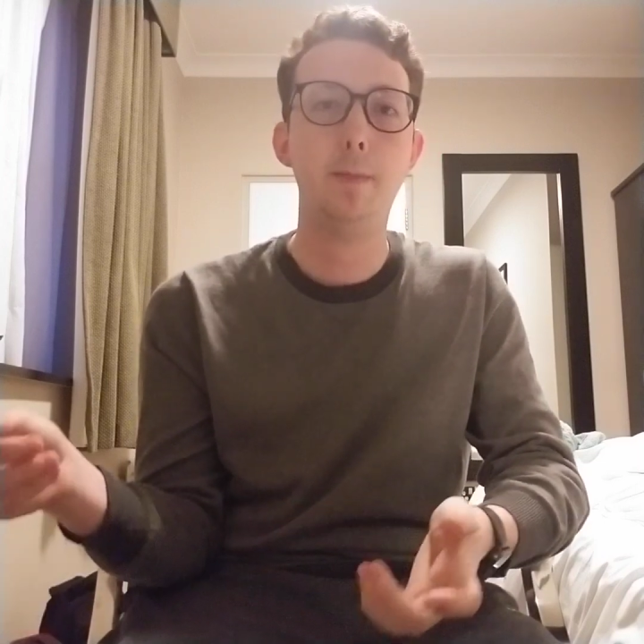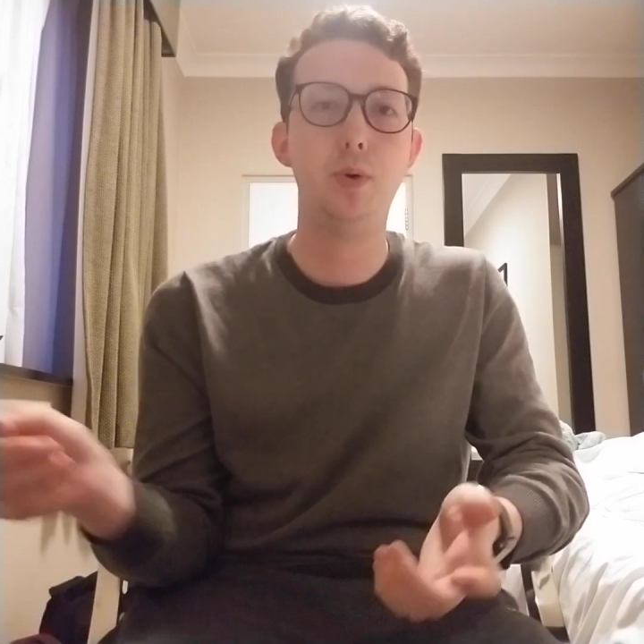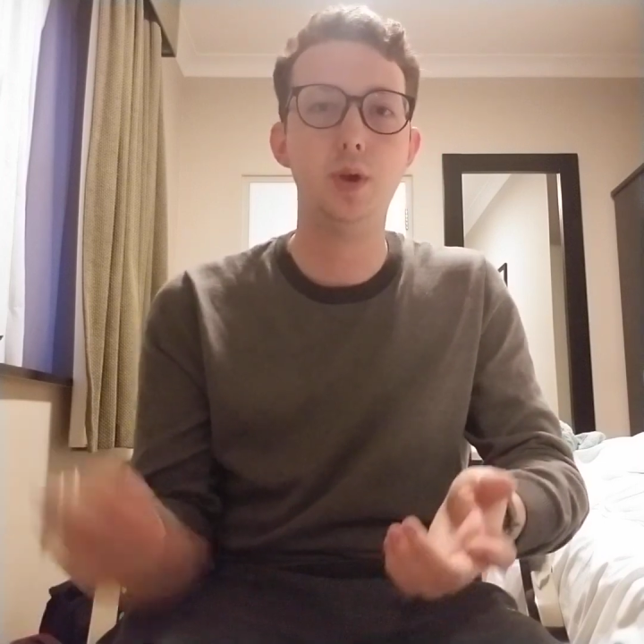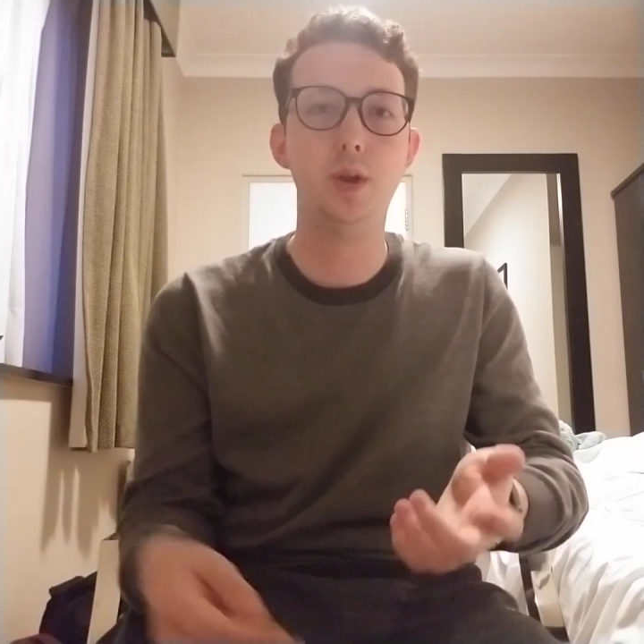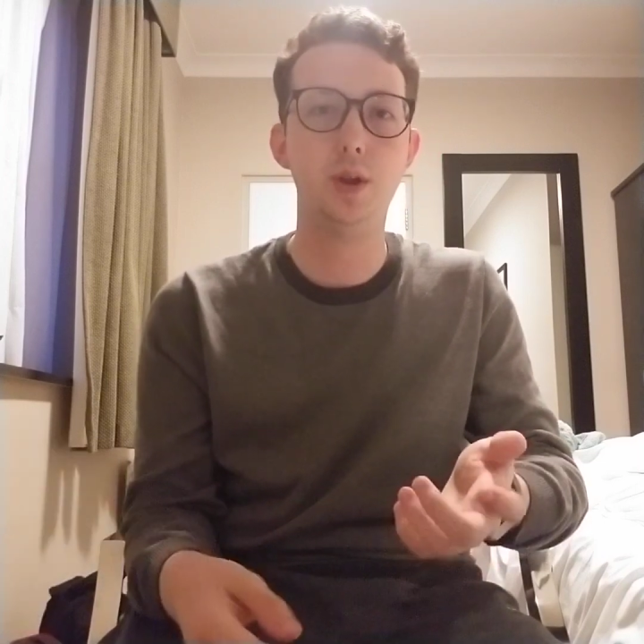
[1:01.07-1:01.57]

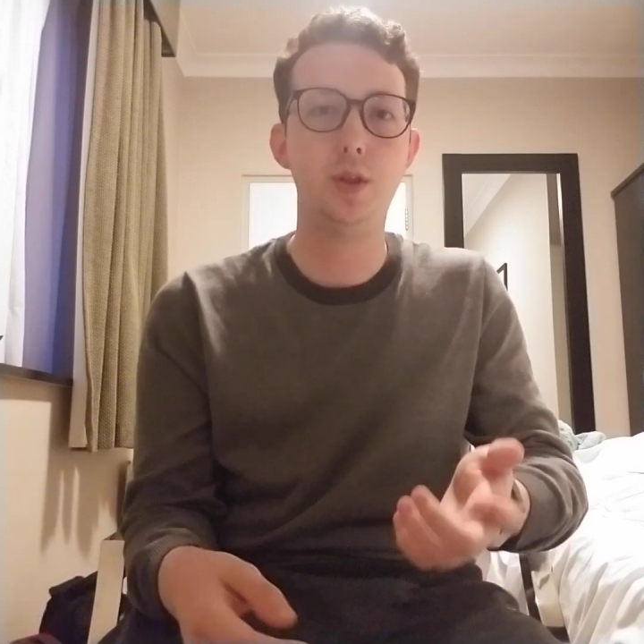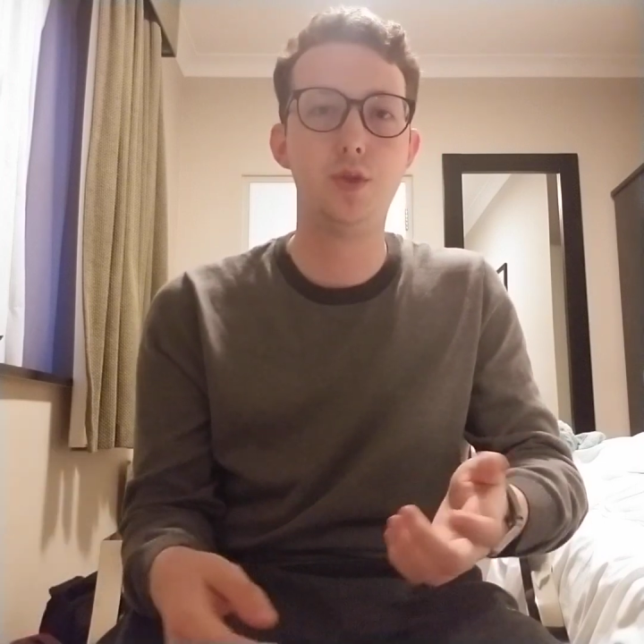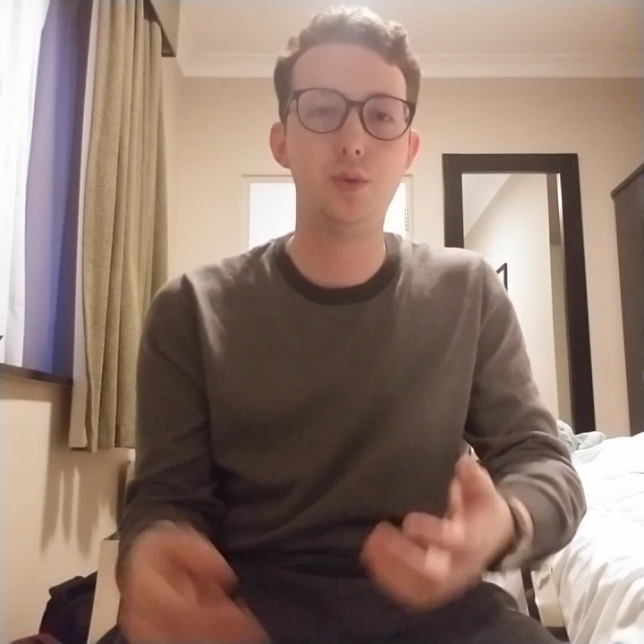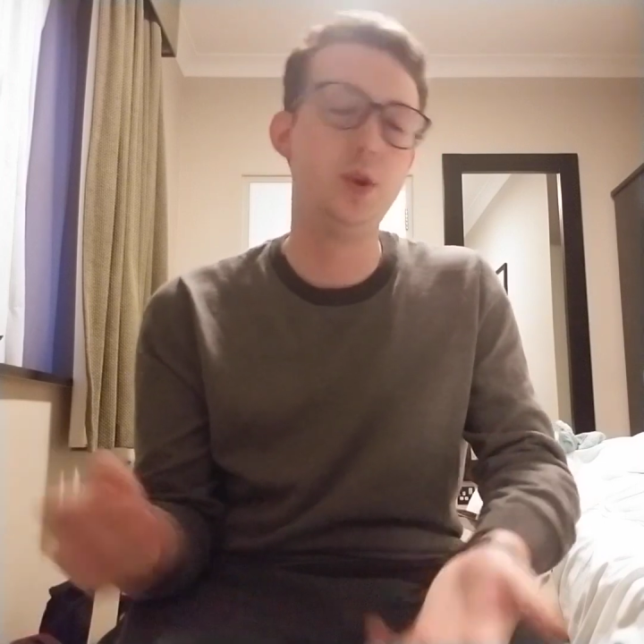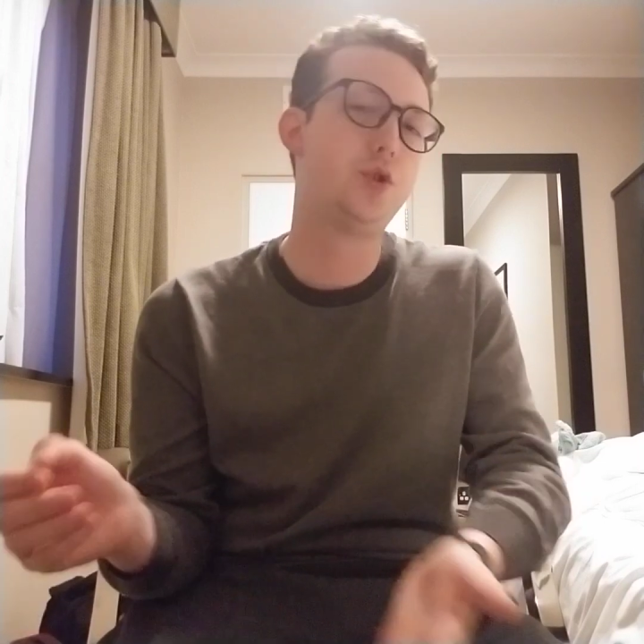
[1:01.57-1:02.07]
put
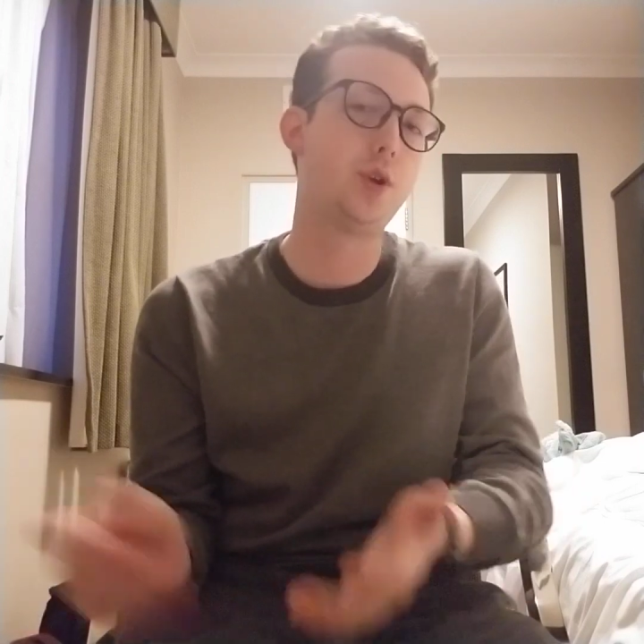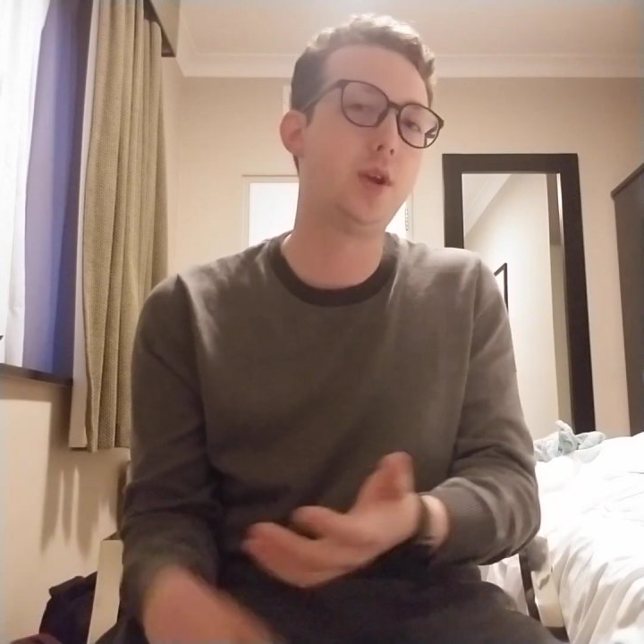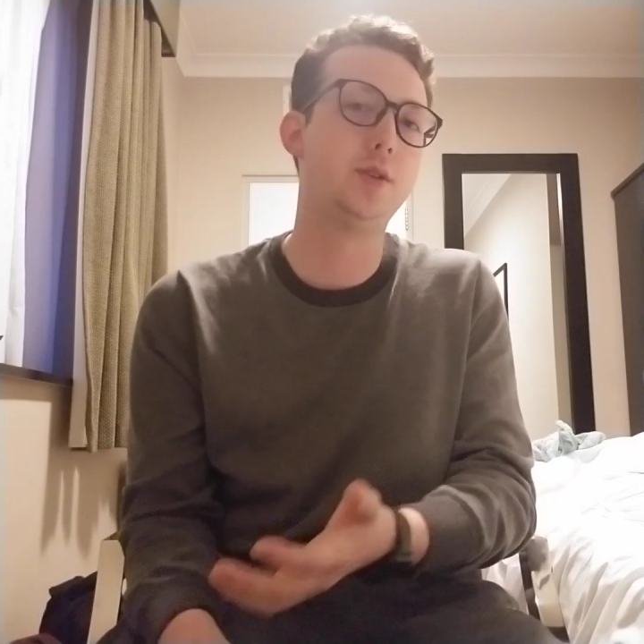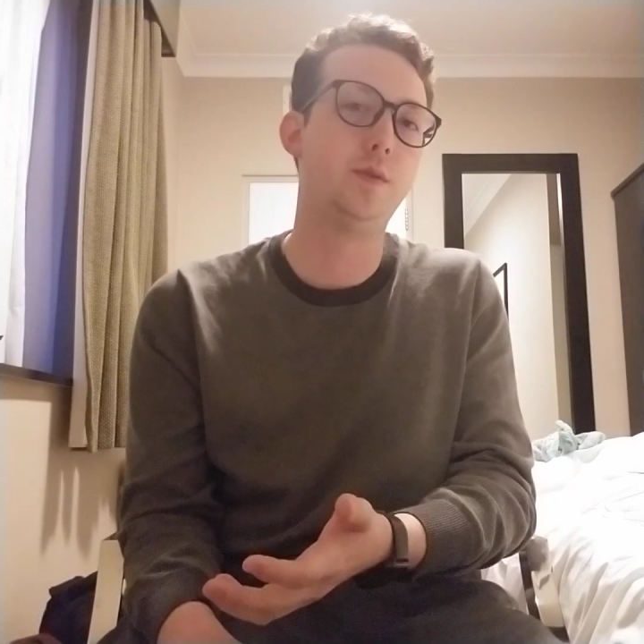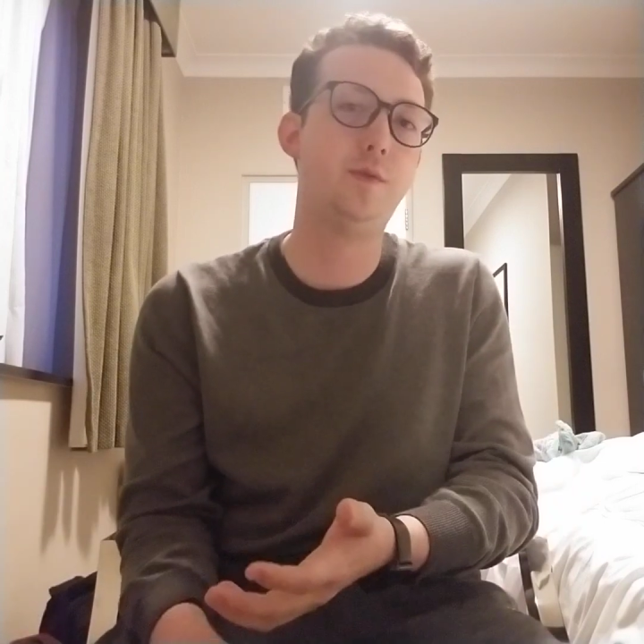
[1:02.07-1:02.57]
3
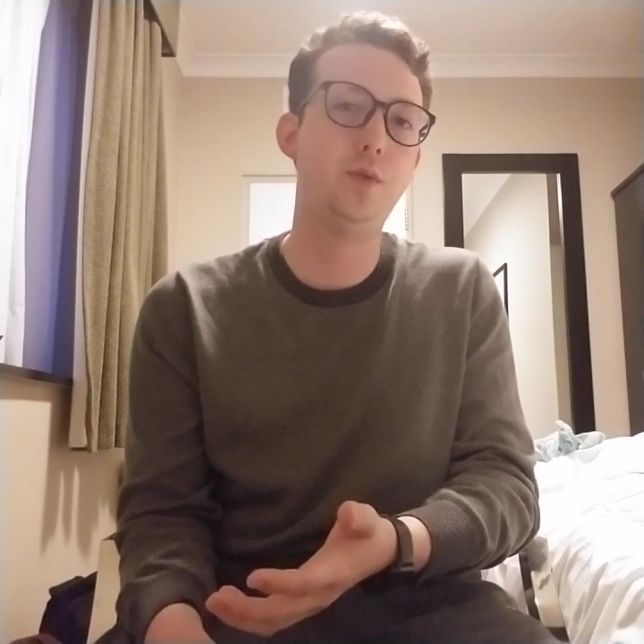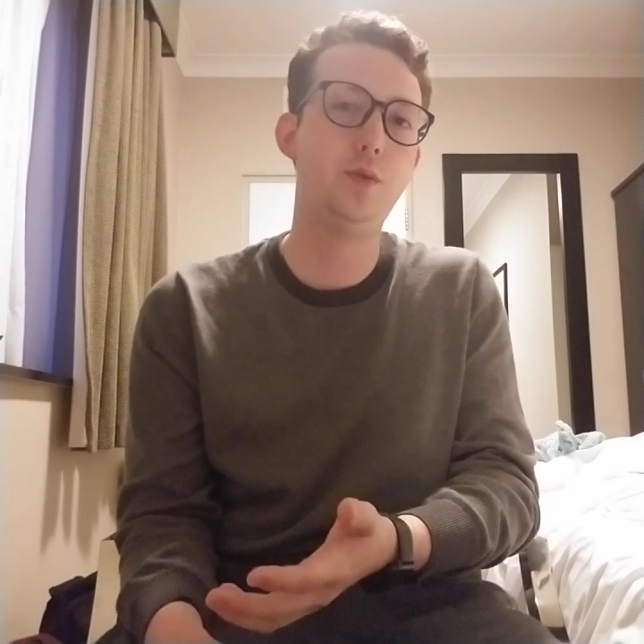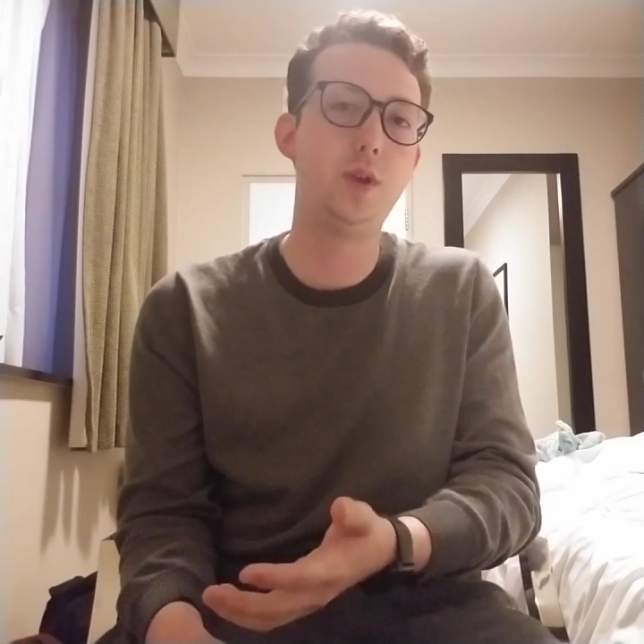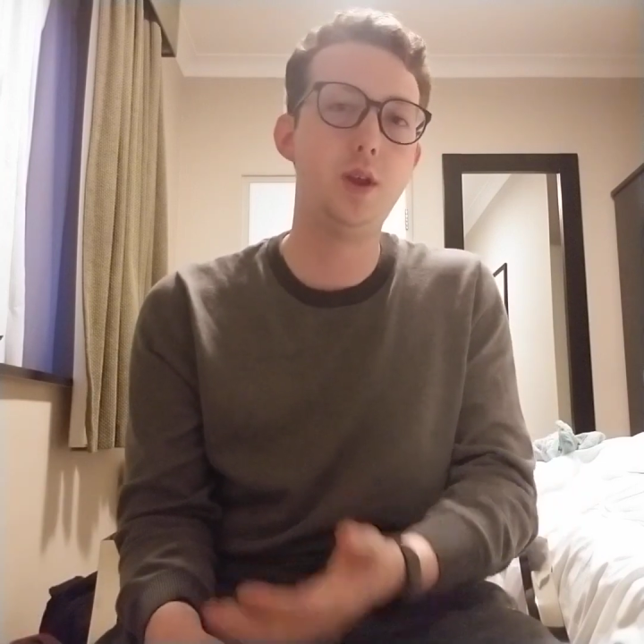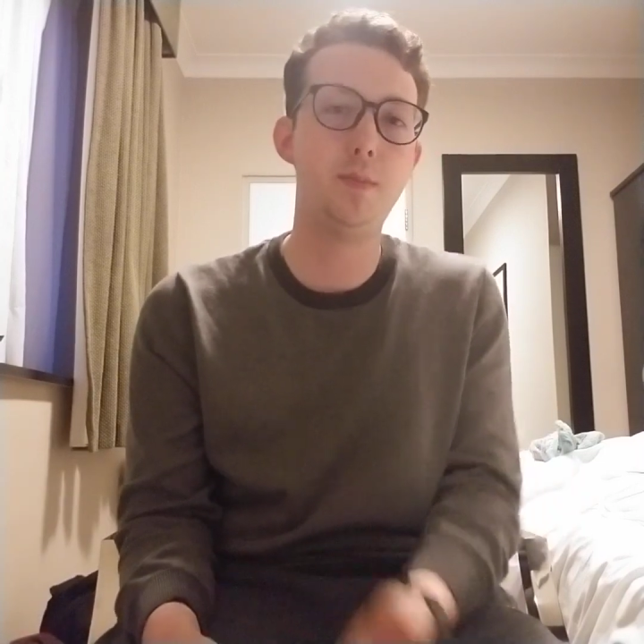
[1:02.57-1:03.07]
trays of
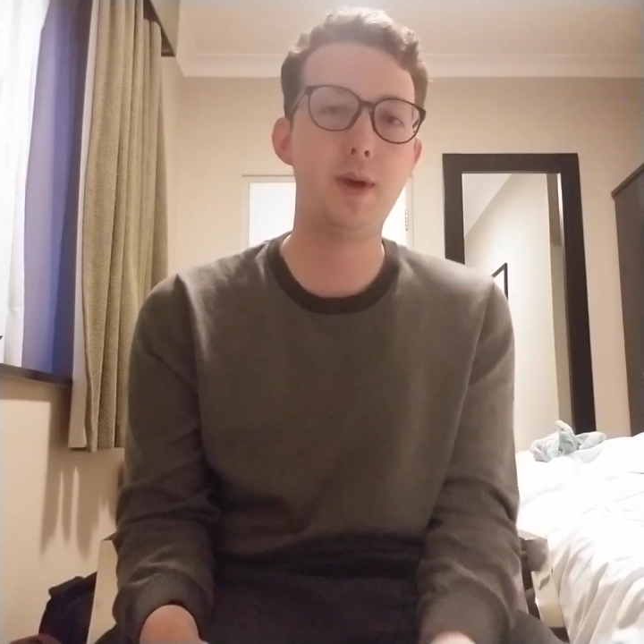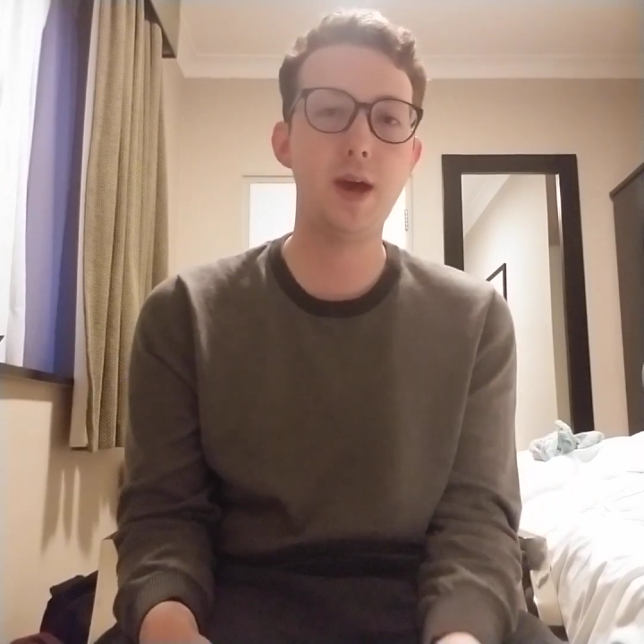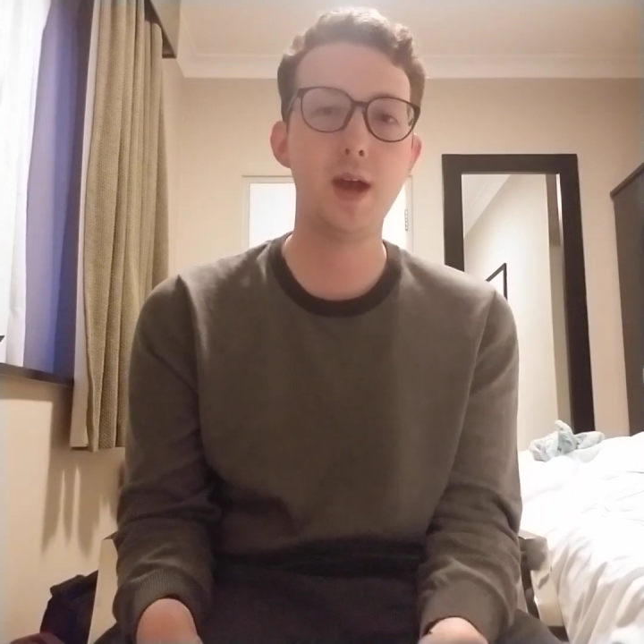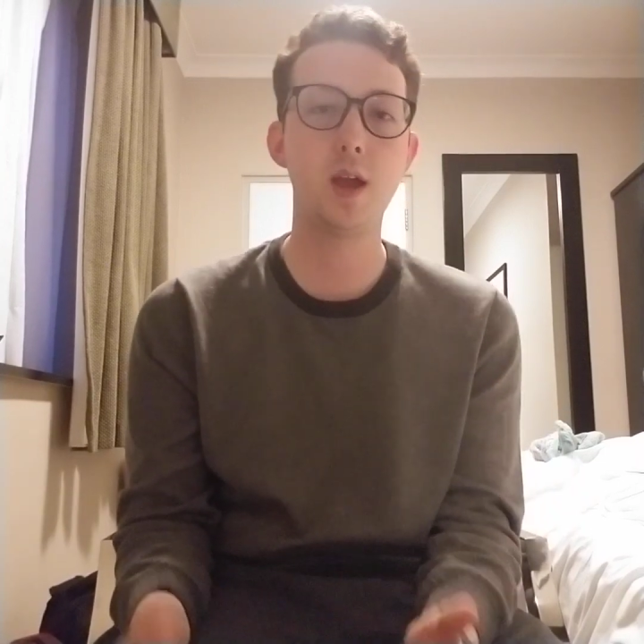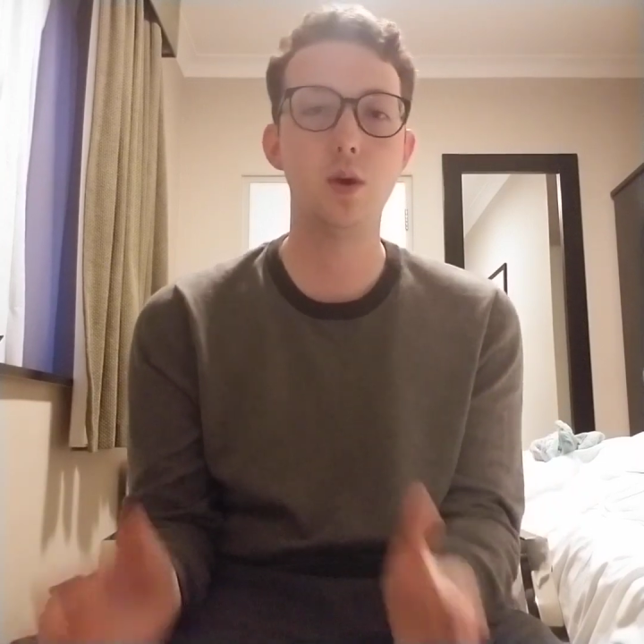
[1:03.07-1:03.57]
food in a
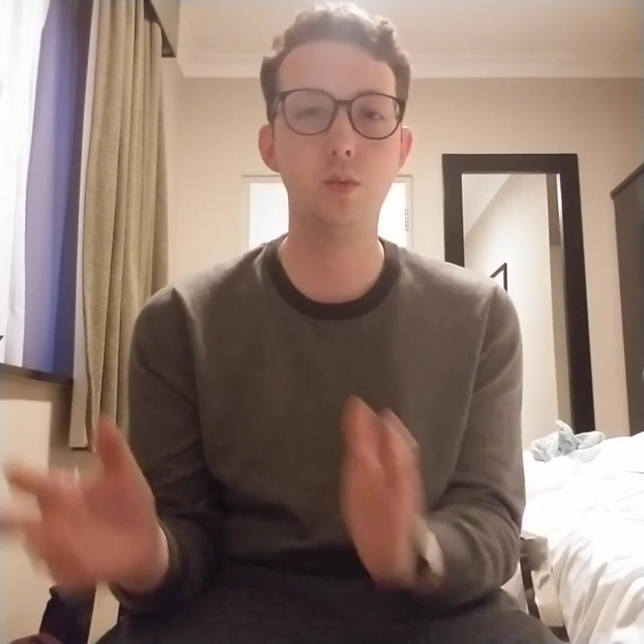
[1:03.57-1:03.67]
bag.